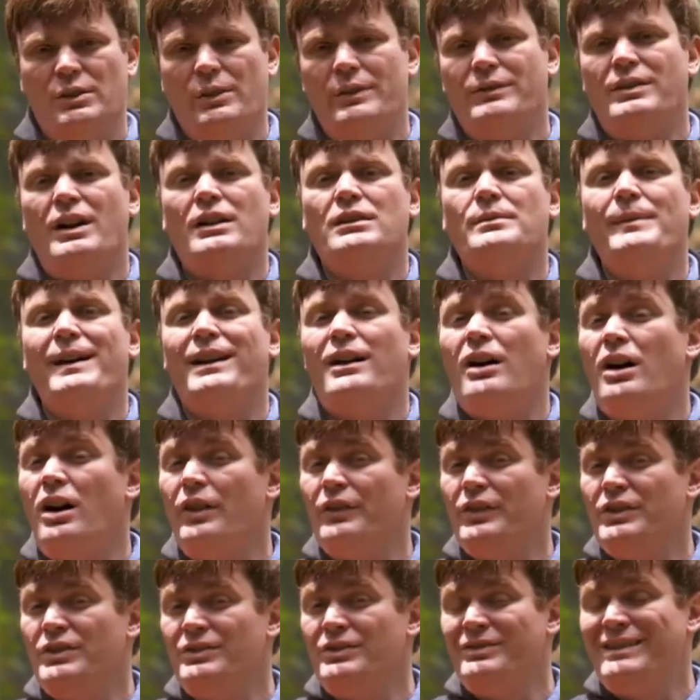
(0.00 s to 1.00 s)
So we talked about
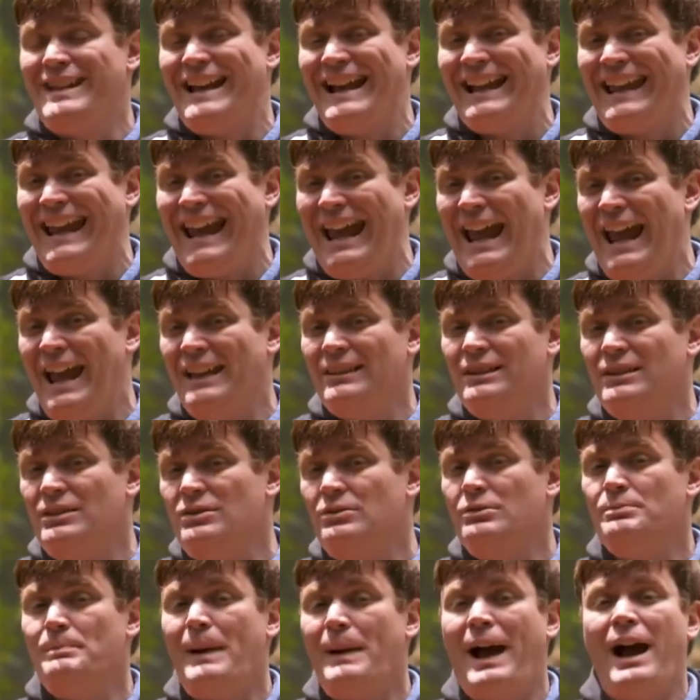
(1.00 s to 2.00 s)
all the new tech and the
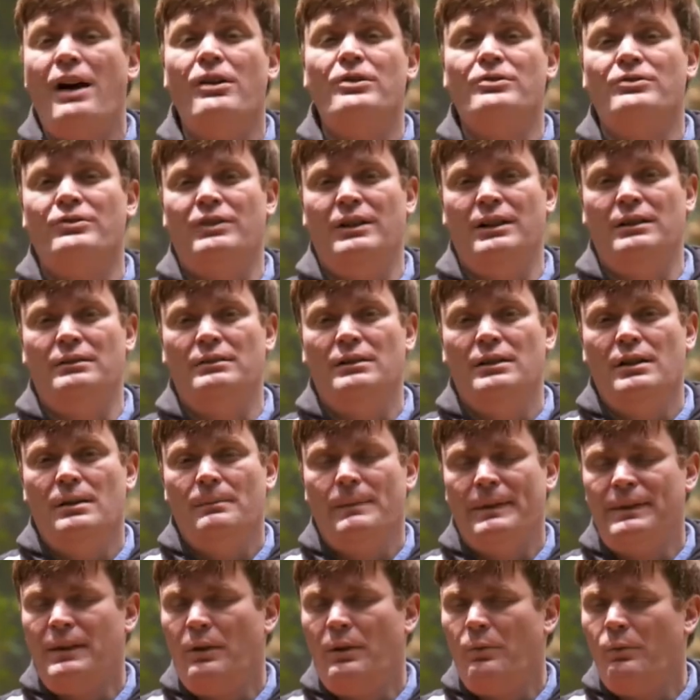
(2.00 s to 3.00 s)
new powertrain,
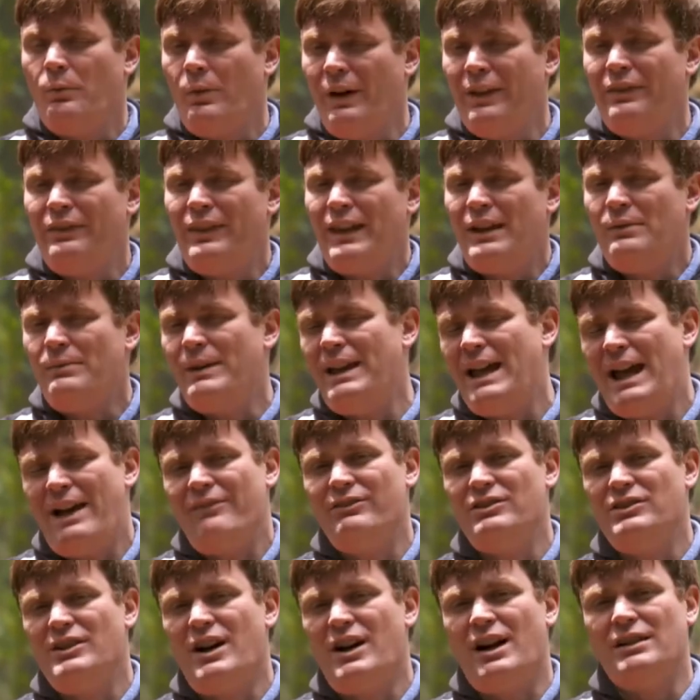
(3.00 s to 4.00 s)
but the one thing we
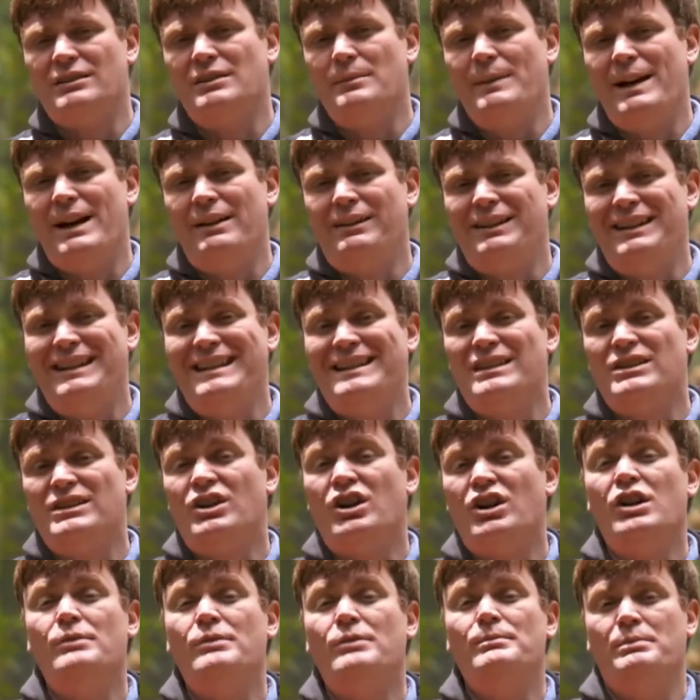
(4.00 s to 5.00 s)
haven't talked about
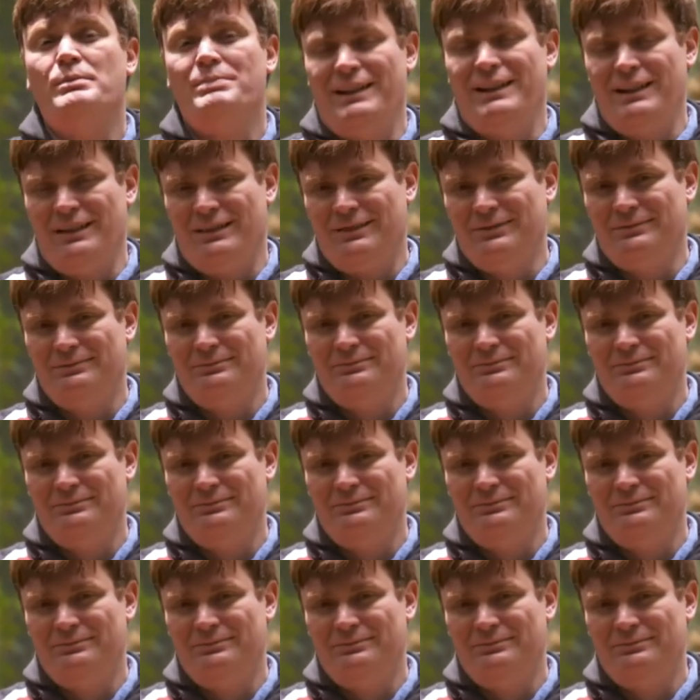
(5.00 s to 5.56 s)
is curb appeal.